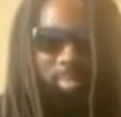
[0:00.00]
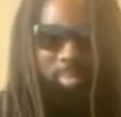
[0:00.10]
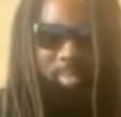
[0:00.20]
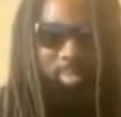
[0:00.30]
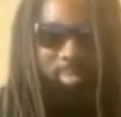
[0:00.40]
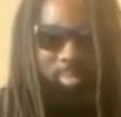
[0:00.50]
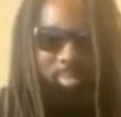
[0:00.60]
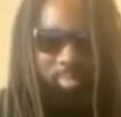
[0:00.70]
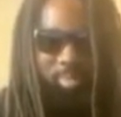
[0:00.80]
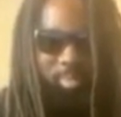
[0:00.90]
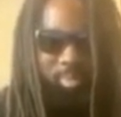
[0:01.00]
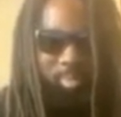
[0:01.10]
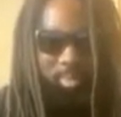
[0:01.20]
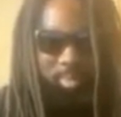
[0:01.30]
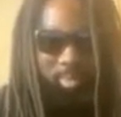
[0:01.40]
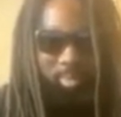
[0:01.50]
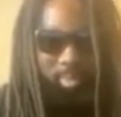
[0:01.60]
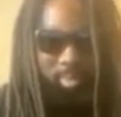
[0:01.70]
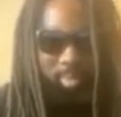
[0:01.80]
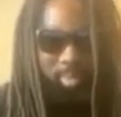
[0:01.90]

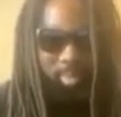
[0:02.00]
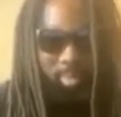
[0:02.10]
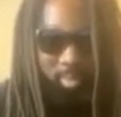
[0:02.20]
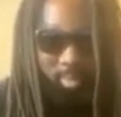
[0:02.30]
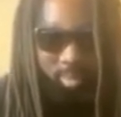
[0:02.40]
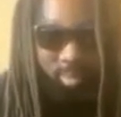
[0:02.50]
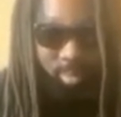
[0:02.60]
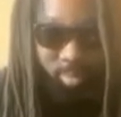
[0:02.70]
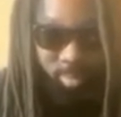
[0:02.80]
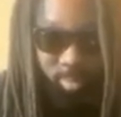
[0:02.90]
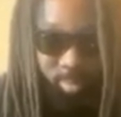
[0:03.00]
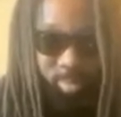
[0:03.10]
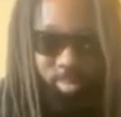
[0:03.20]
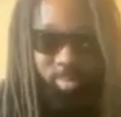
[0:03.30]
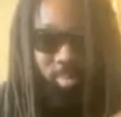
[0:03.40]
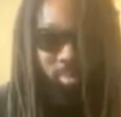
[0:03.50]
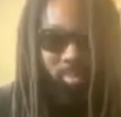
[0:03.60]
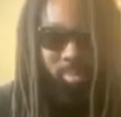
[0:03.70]
The person shown says nothing.